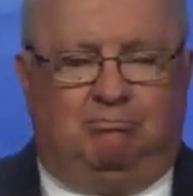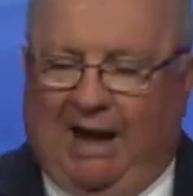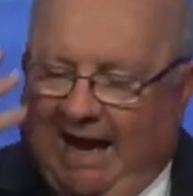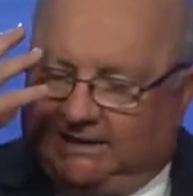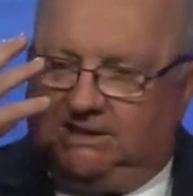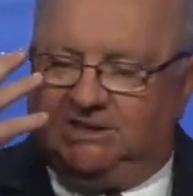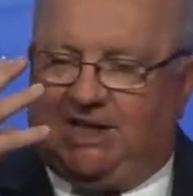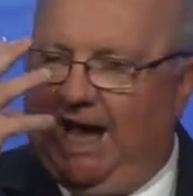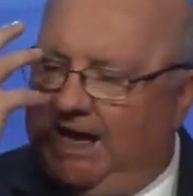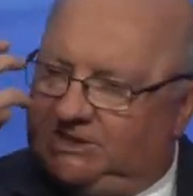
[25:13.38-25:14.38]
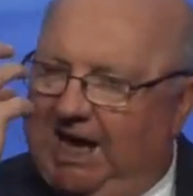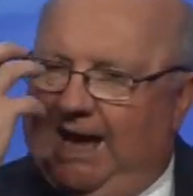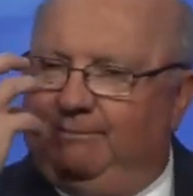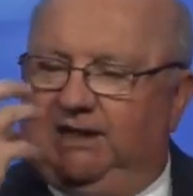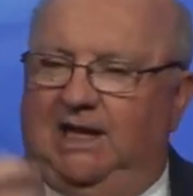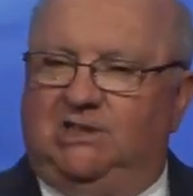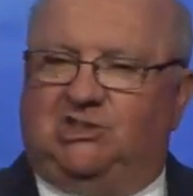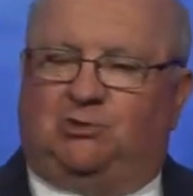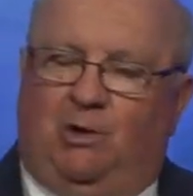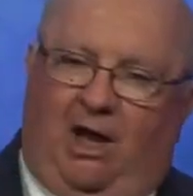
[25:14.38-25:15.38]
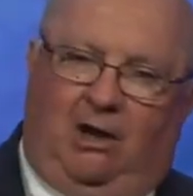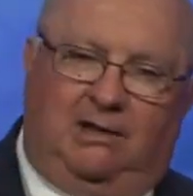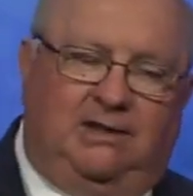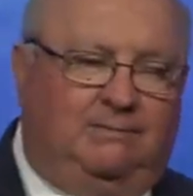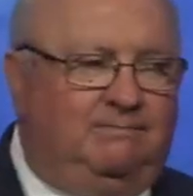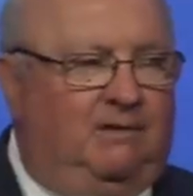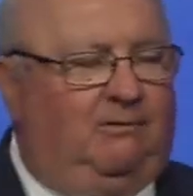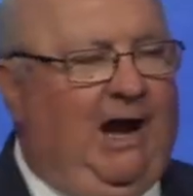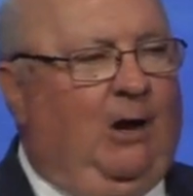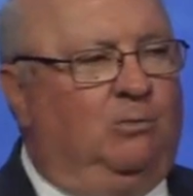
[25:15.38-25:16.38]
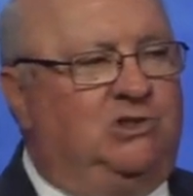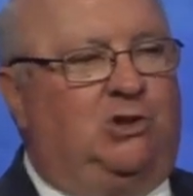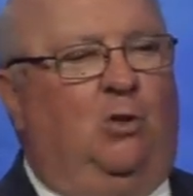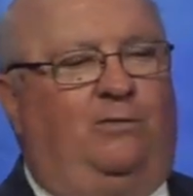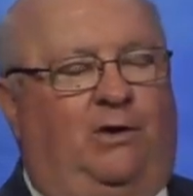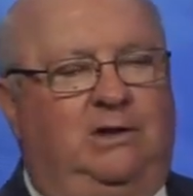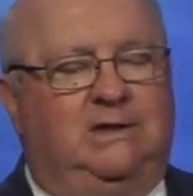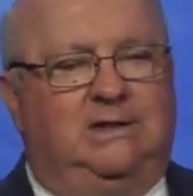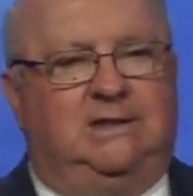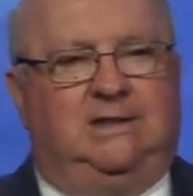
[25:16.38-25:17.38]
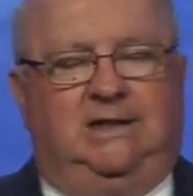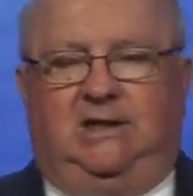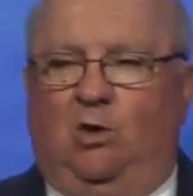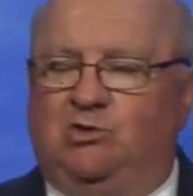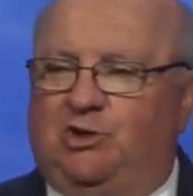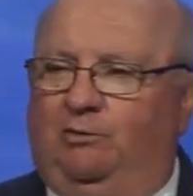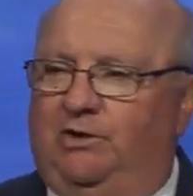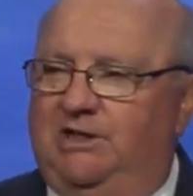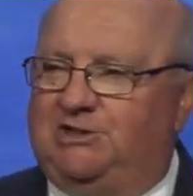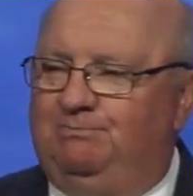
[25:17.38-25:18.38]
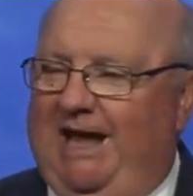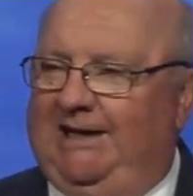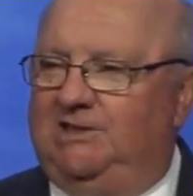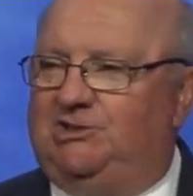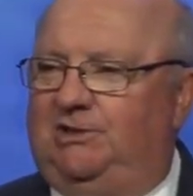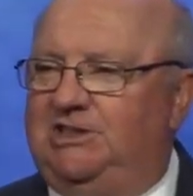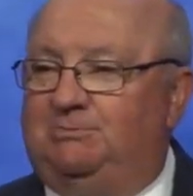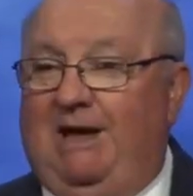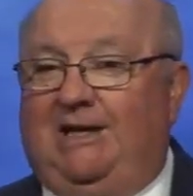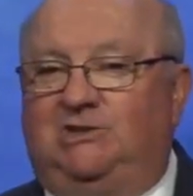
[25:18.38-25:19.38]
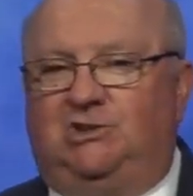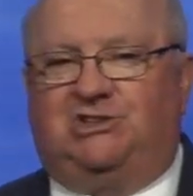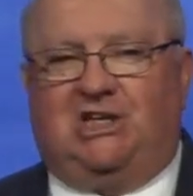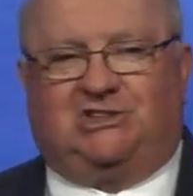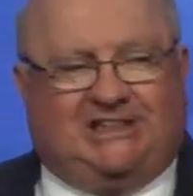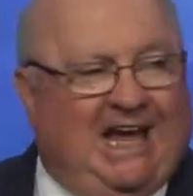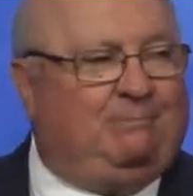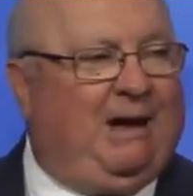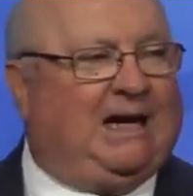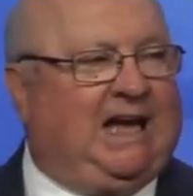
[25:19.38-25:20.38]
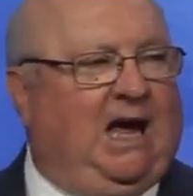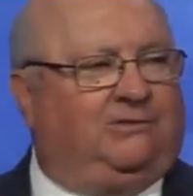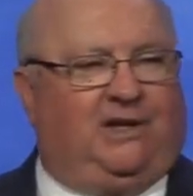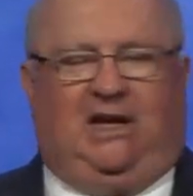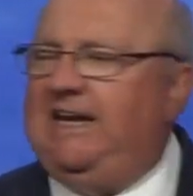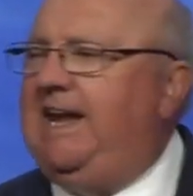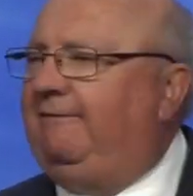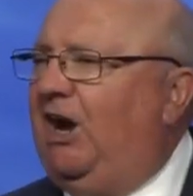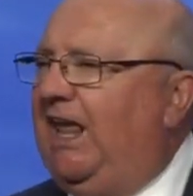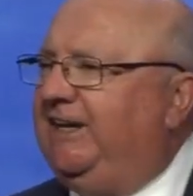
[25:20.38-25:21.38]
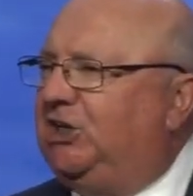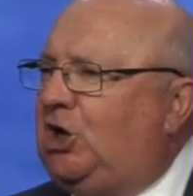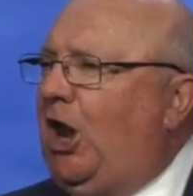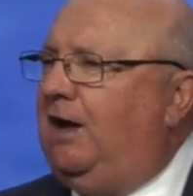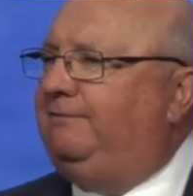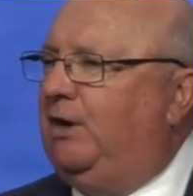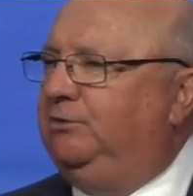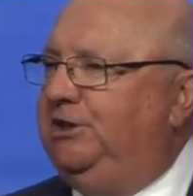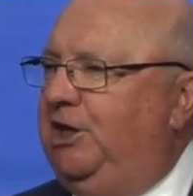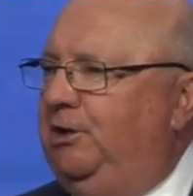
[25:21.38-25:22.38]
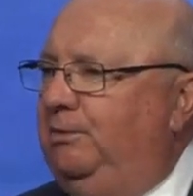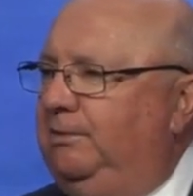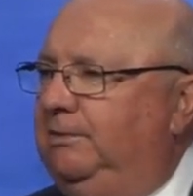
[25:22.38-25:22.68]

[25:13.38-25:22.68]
blacked his eye. His eye began to swell, and the round was over he goes over to his manager, and his manager says, Get back out there. He never laid a glove on you.